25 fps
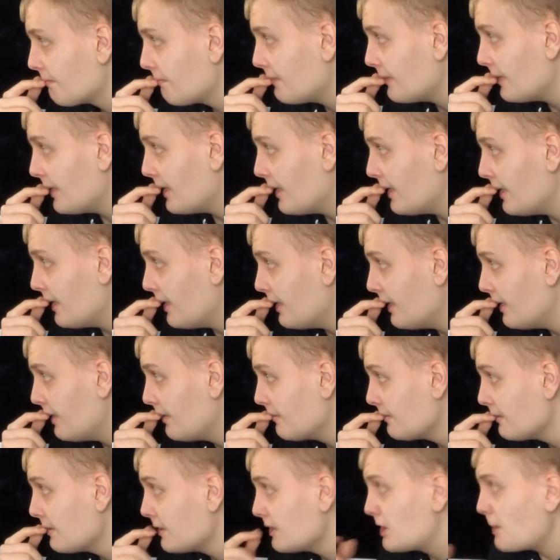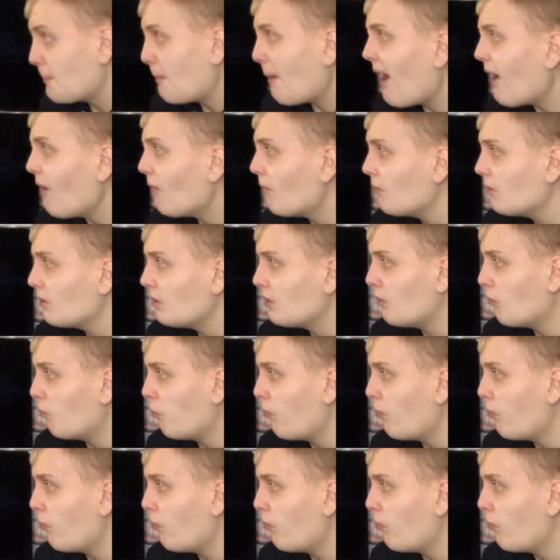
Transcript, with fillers: Yeah. It's about the